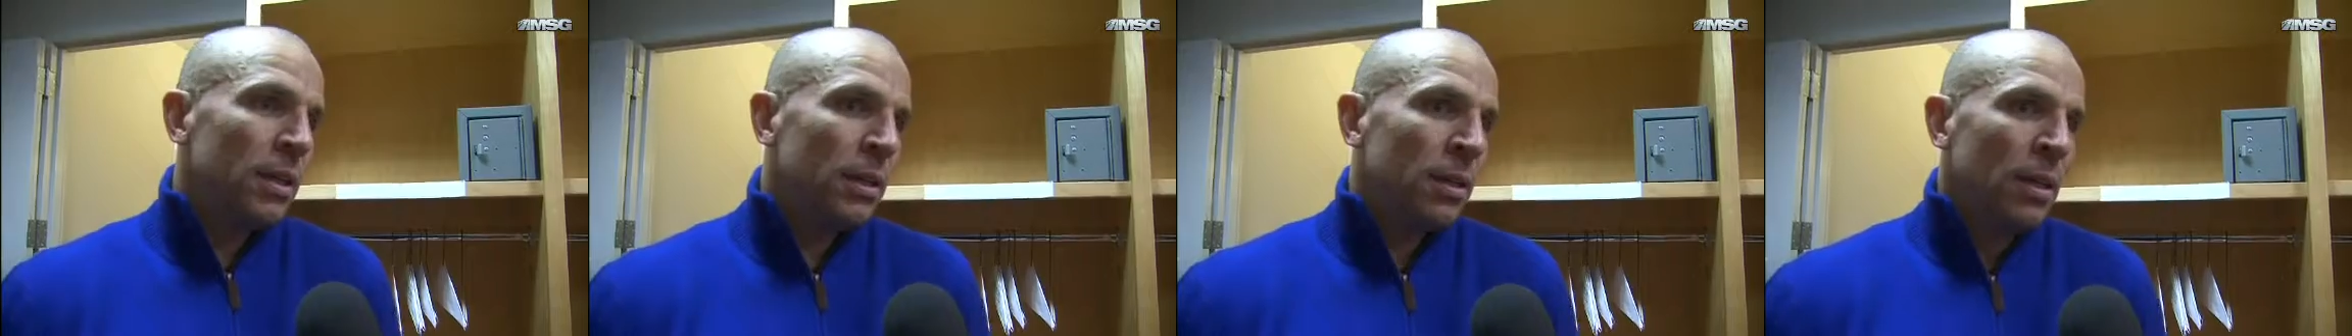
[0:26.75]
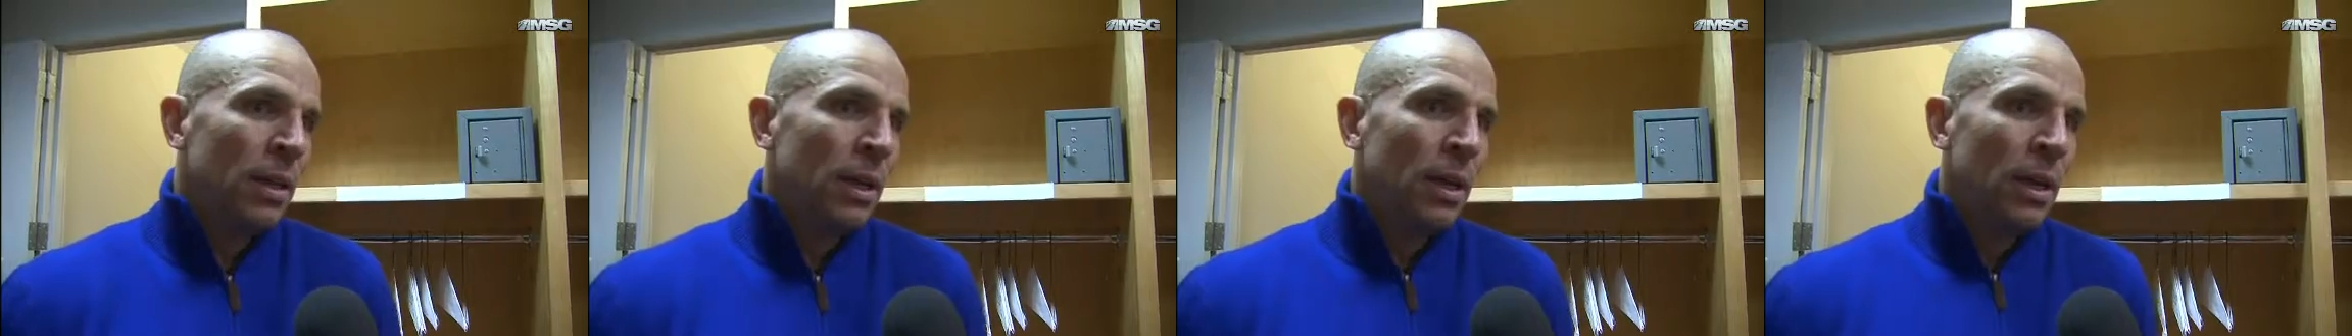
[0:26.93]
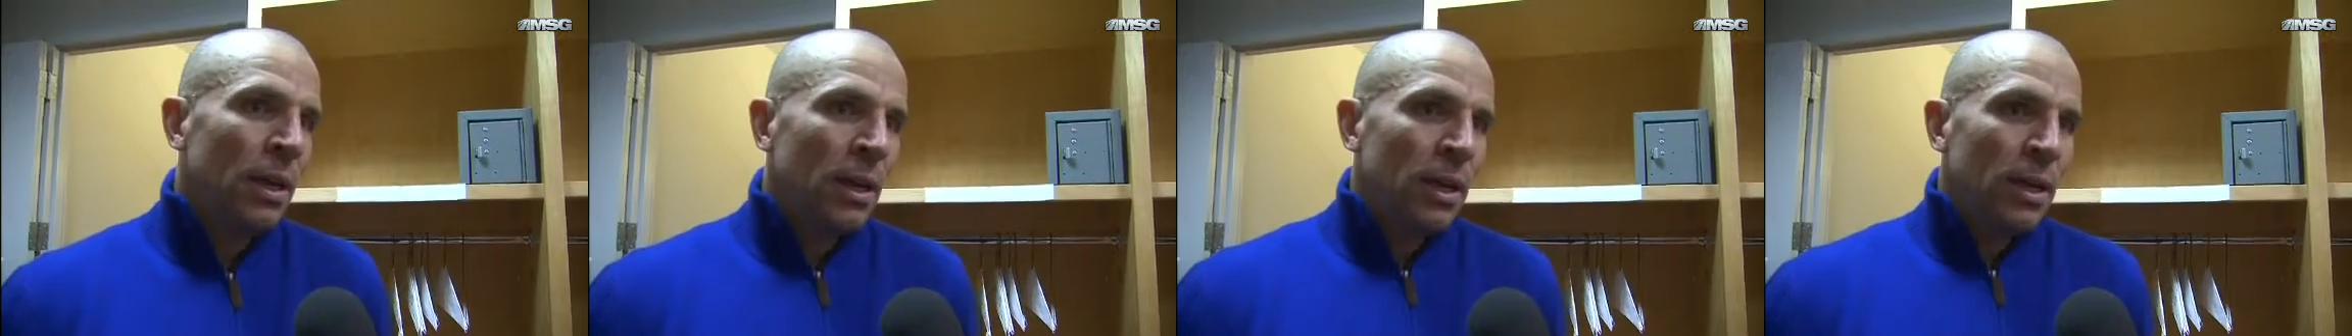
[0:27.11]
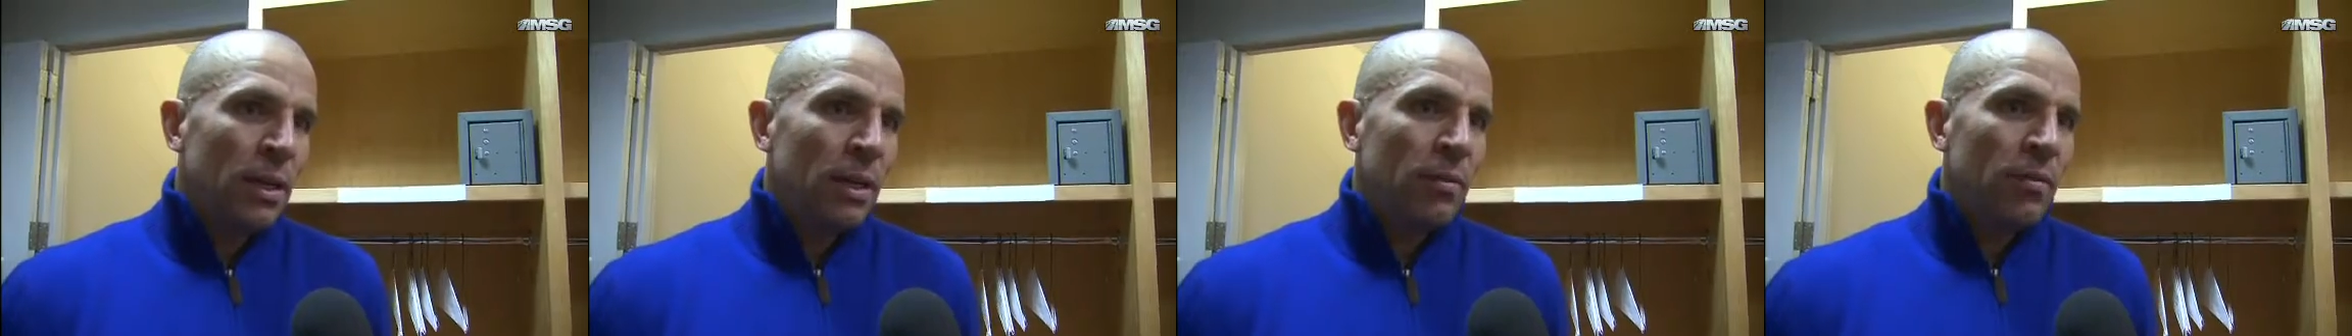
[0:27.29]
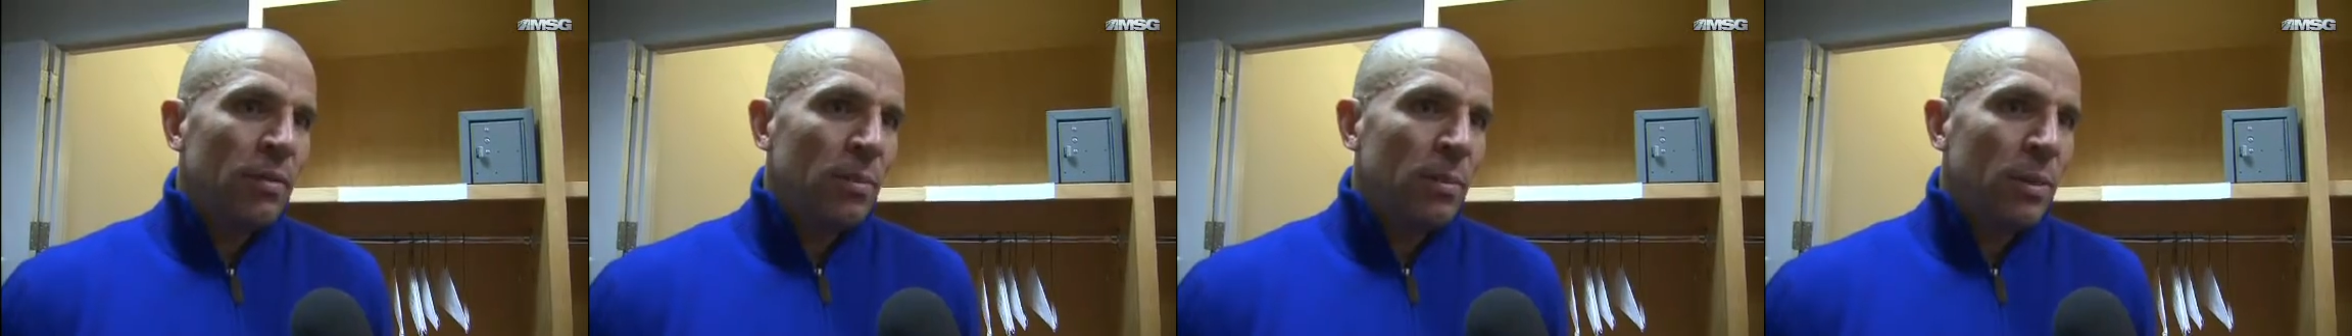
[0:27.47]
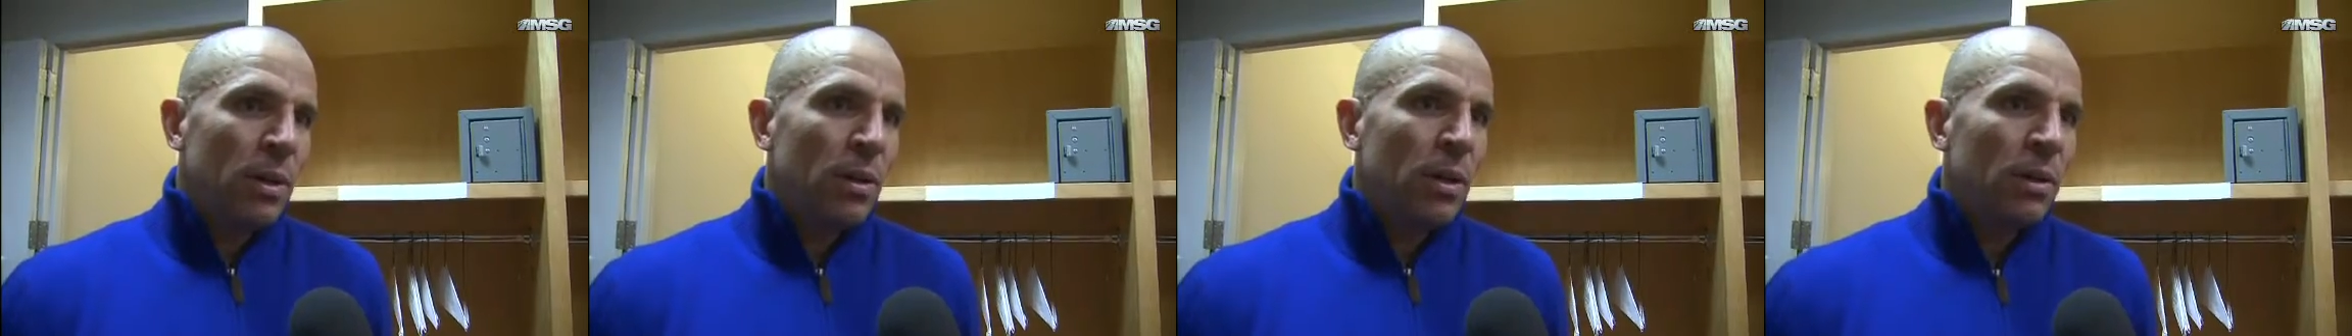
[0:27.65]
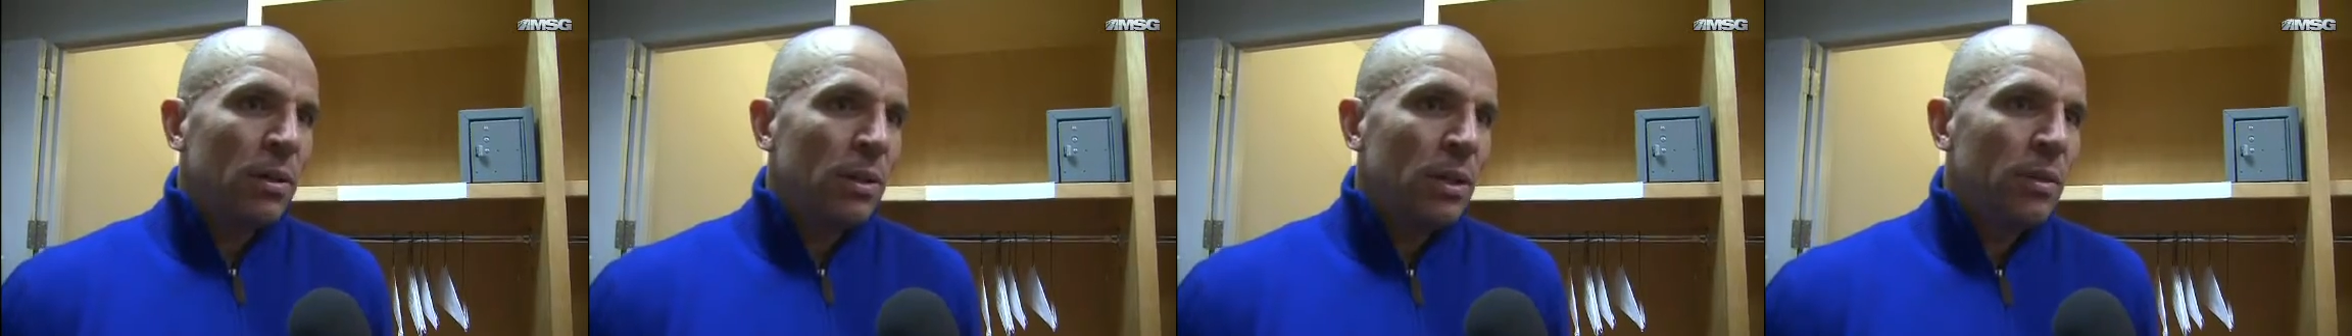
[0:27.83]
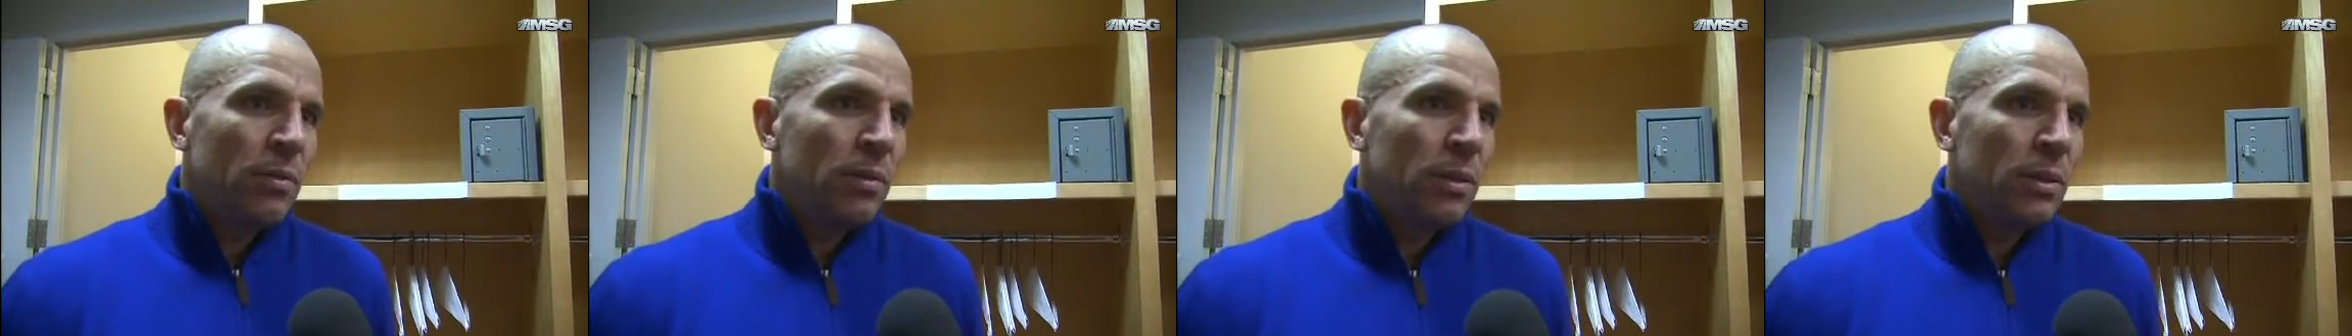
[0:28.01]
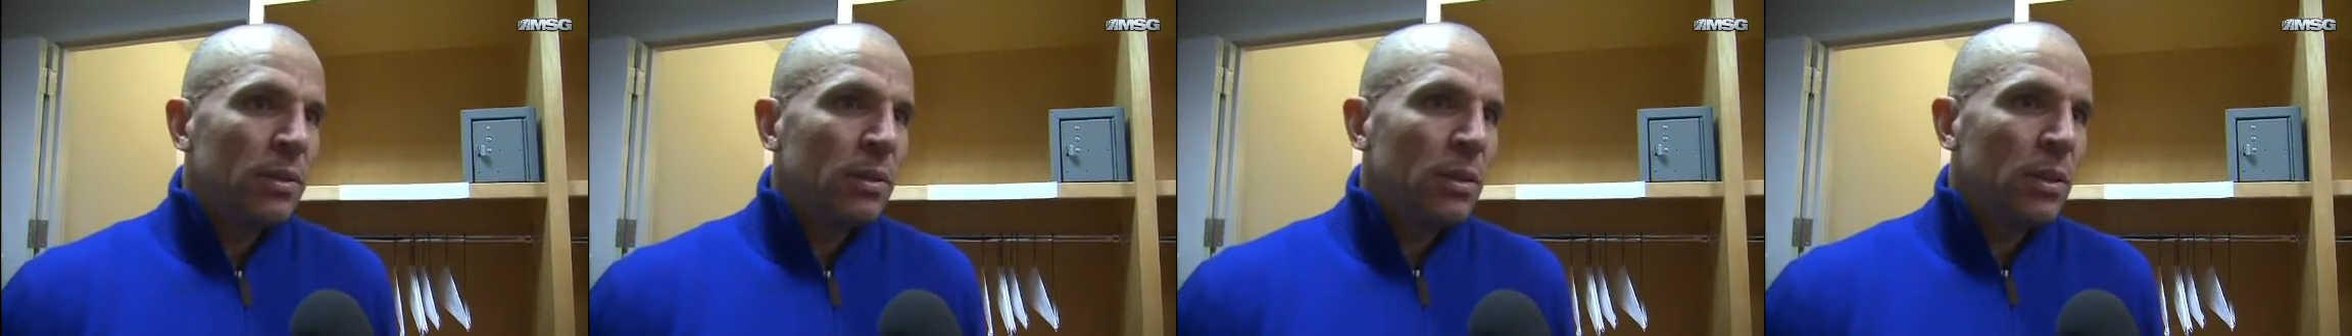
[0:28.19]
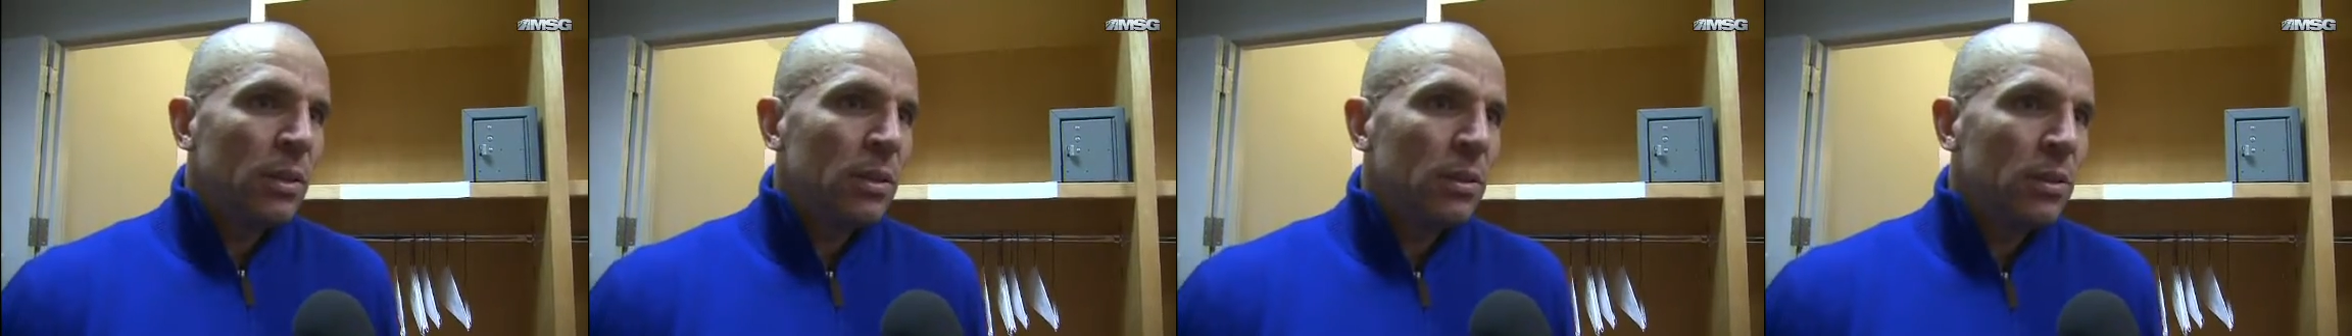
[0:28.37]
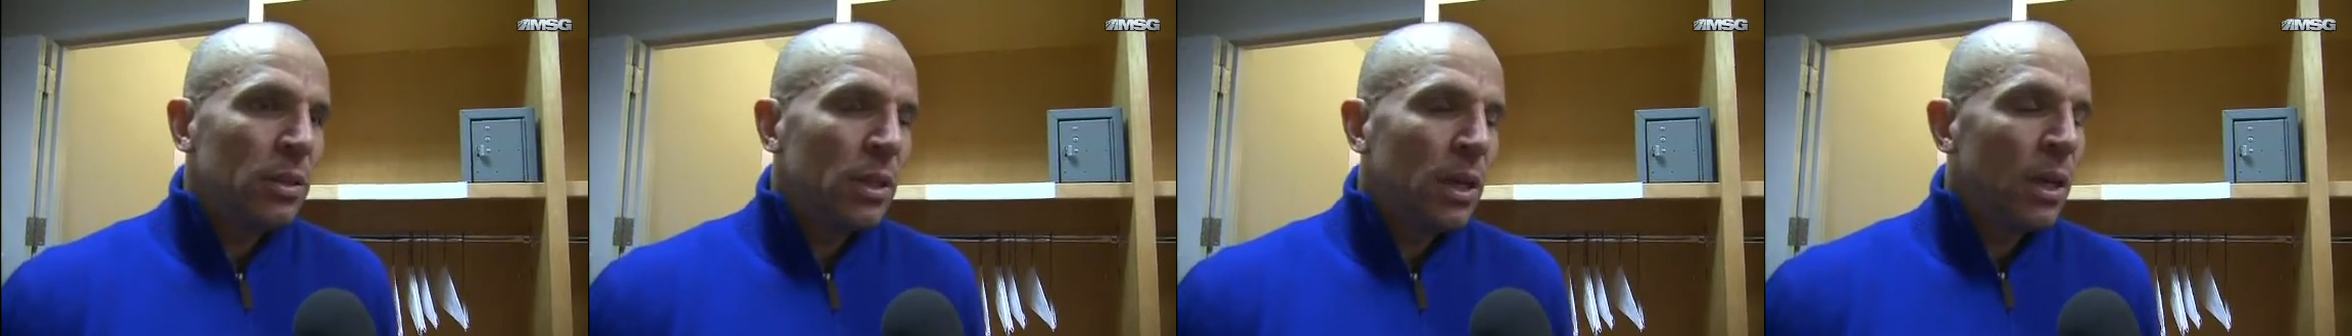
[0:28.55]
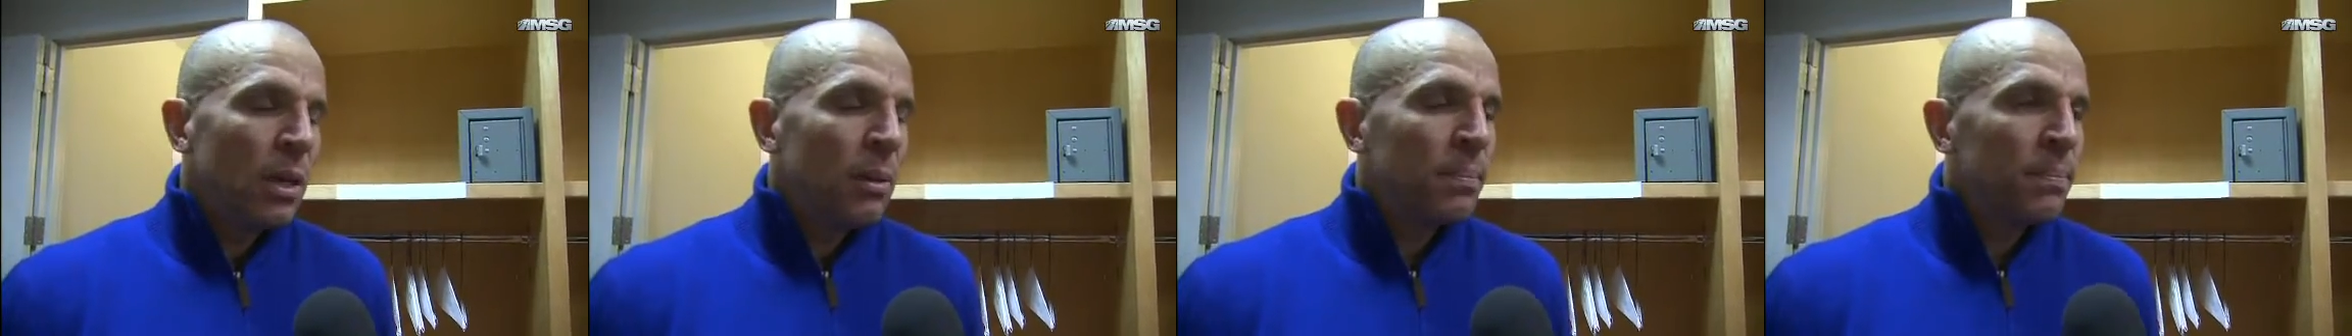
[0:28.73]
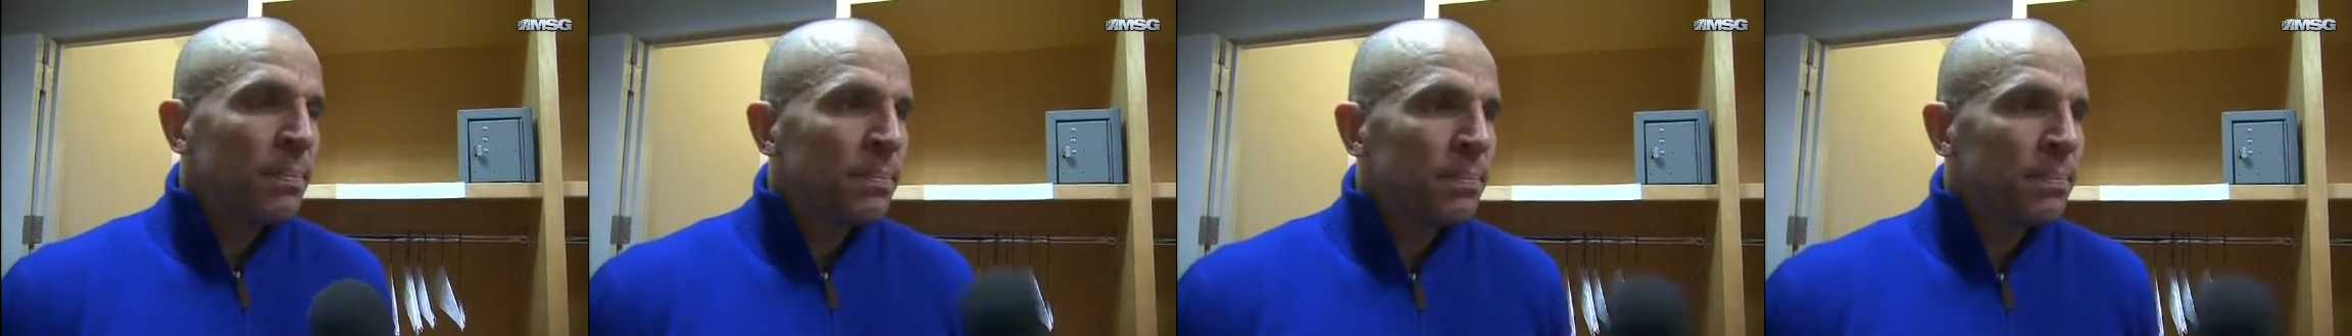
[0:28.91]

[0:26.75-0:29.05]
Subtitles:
And then from there, our defense did its job.